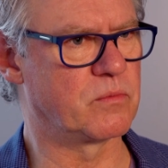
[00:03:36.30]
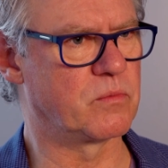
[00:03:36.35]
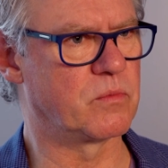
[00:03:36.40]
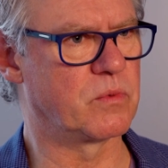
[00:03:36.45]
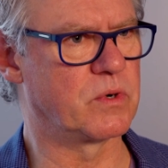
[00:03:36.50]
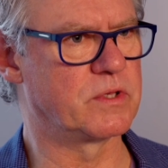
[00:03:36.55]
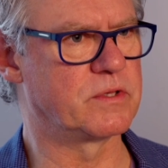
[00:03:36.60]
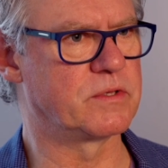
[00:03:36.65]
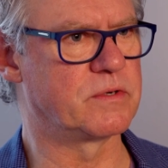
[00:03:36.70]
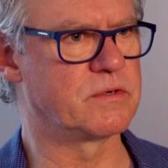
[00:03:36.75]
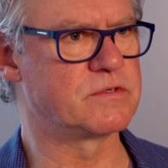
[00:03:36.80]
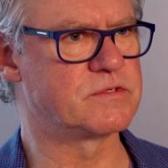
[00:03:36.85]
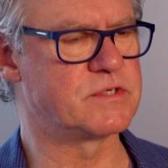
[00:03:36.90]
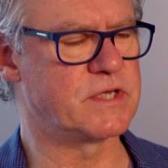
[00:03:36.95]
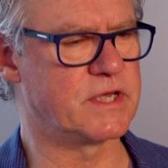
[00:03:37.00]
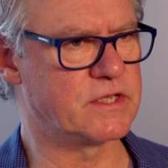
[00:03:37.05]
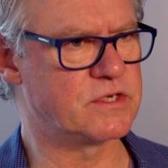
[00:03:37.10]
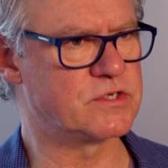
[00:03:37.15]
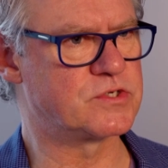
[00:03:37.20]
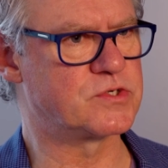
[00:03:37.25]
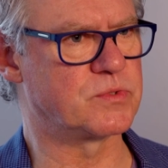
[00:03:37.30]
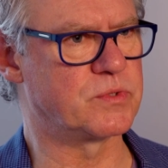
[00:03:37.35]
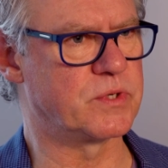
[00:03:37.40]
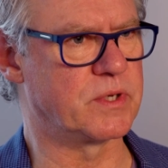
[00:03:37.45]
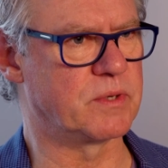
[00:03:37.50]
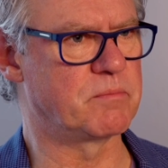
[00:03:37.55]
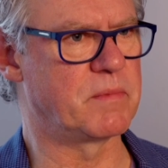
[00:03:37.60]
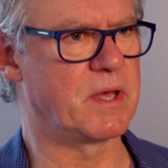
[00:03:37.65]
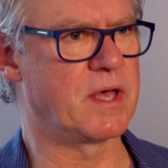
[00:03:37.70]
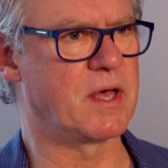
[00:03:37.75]
Where there is
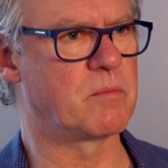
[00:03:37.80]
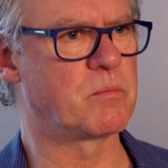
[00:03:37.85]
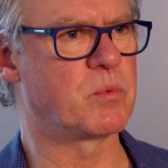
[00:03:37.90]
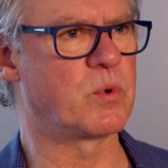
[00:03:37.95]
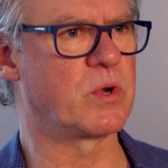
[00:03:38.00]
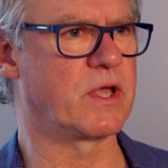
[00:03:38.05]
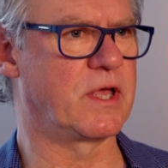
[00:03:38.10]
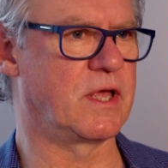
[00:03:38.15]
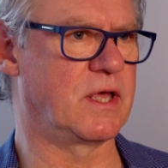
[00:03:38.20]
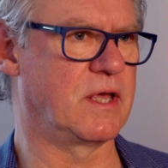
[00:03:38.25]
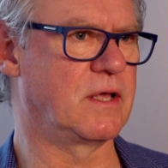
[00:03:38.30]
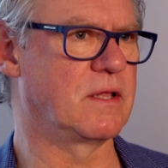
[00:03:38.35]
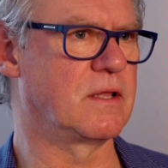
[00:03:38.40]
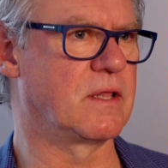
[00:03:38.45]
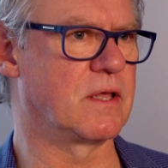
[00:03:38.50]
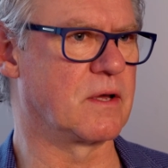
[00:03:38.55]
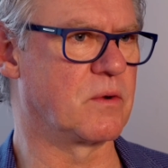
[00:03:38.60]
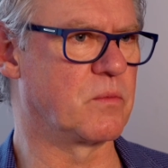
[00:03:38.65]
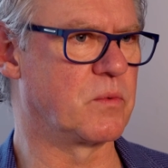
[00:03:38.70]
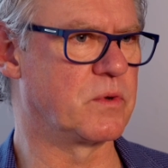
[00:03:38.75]
injury, may I bring healing.